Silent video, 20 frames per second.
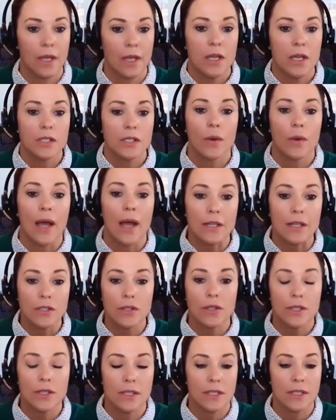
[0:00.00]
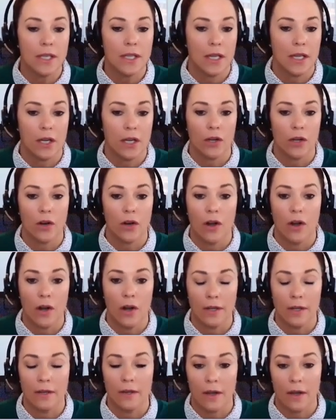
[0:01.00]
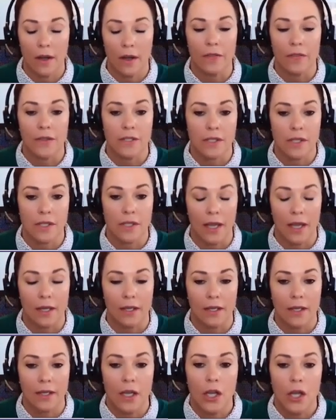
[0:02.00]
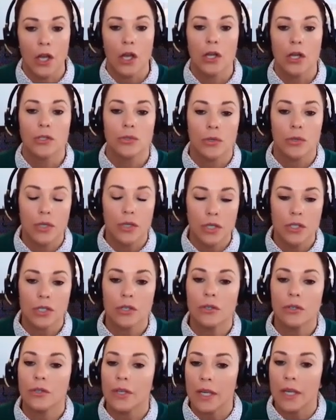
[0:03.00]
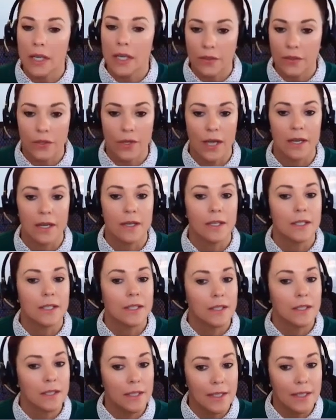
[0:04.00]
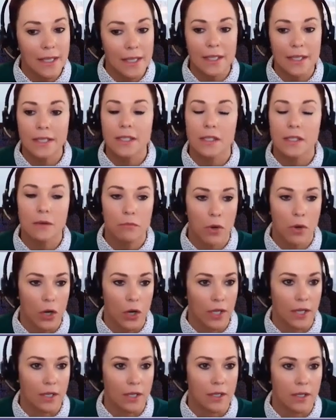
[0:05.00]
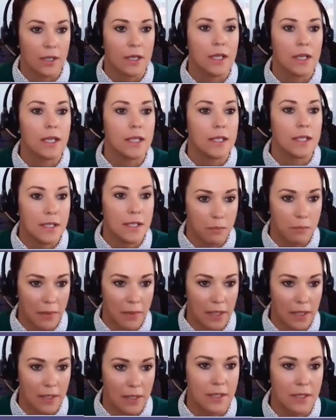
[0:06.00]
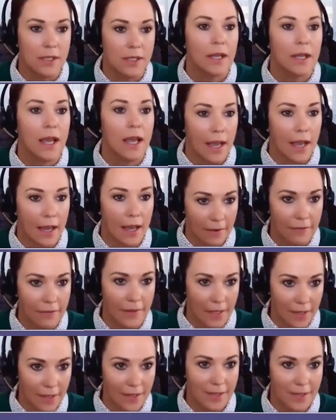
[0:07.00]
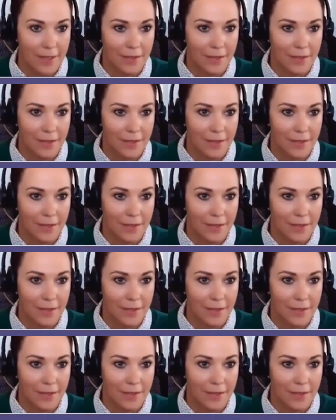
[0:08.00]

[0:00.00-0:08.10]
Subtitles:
So as you can see here on the slide, traditional Ethernet leads the market in speeds and feeds.